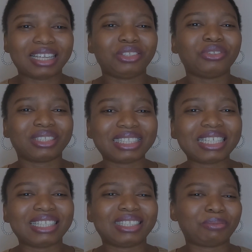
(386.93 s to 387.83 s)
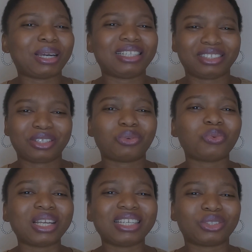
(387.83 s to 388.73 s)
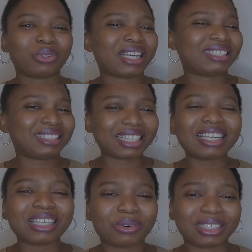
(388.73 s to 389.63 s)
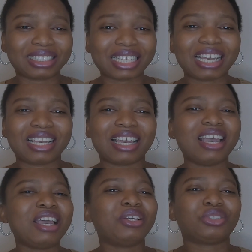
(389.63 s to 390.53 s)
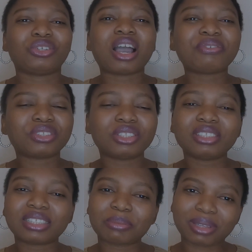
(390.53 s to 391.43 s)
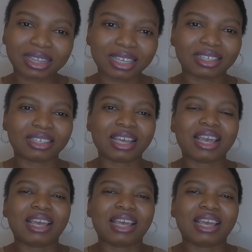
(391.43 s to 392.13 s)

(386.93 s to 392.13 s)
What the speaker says: And you see, this man is not willing to extend our stay here. So you have to do something.